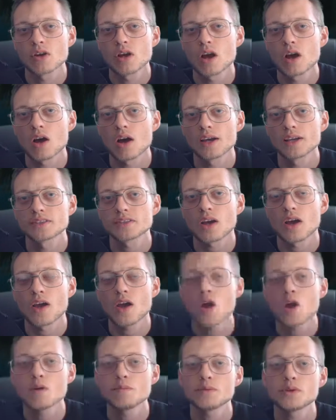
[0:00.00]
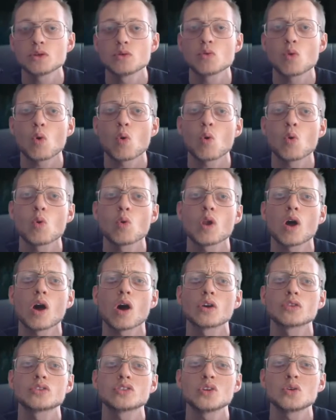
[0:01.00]
guys, I hope you all
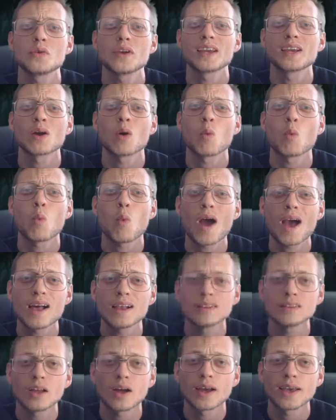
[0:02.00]
are doing well.